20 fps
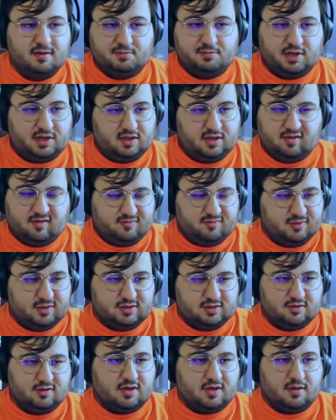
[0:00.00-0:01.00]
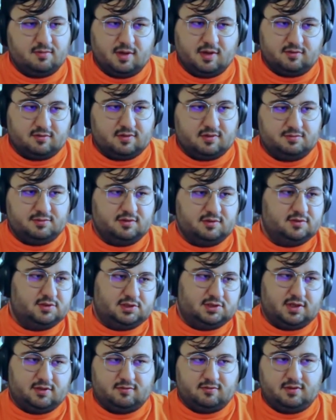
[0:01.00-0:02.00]
But if we're talking about crypto
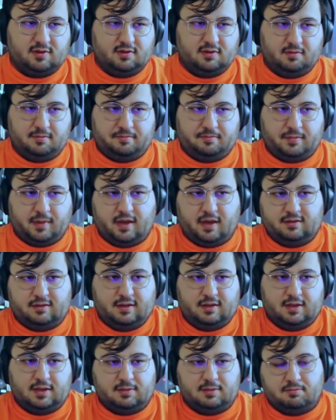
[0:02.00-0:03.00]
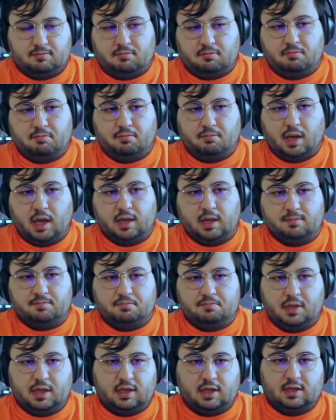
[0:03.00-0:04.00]
in general, I think my
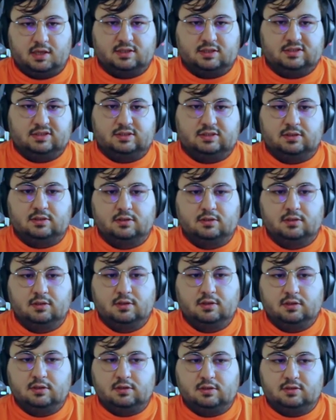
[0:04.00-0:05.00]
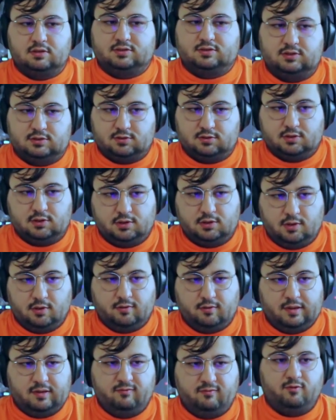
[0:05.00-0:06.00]
biggest concern
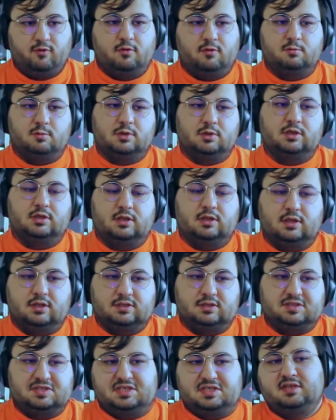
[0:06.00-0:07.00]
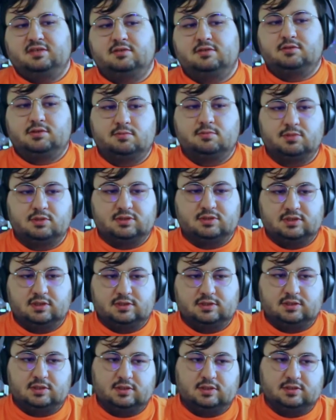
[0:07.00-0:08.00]
going forward is censorship
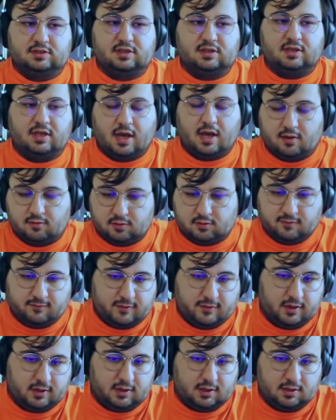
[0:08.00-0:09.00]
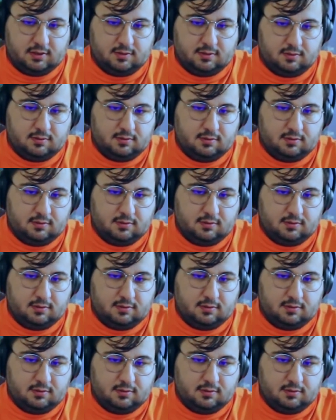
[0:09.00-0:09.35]
resistance and how you fight it.